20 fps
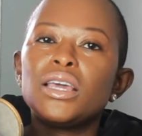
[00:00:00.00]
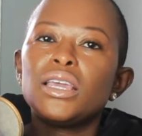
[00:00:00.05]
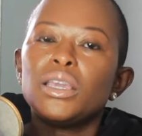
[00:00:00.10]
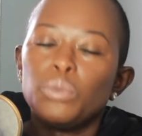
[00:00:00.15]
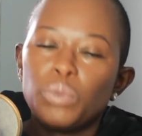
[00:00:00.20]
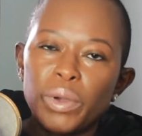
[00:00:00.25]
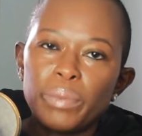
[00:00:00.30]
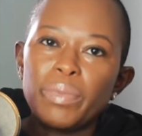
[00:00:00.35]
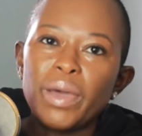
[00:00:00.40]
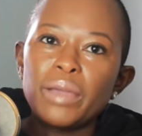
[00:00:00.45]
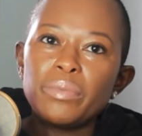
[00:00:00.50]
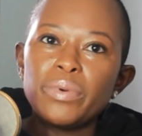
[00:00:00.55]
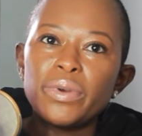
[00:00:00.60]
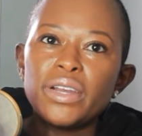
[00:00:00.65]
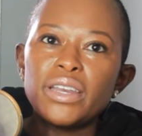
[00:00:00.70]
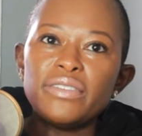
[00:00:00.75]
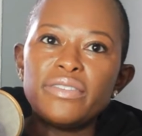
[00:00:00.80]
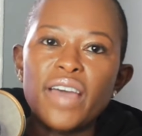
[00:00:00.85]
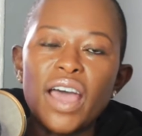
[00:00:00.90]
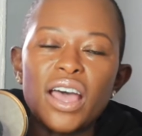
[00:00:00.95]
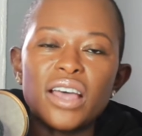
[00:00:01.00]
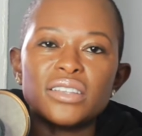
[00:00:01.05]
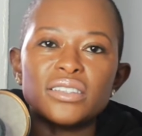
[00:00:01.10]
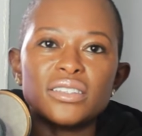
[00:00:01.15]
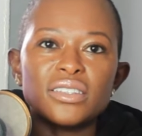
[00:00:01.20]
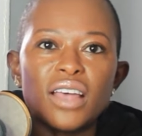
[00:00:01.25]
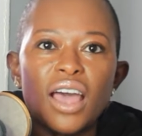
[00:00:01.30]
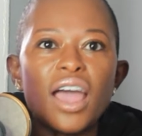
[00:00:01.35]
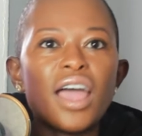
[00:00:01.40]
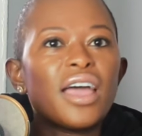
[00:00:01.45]
it went by pretty
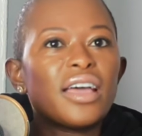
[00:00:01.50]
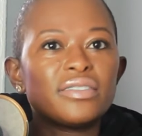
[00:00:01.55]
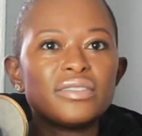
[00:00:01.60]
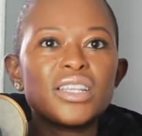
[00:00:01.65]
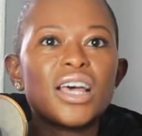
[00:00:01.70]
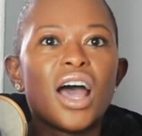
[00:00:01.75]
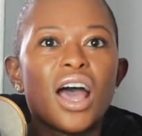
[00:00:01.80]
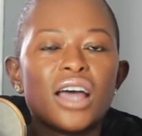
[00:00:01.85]
fast, I have to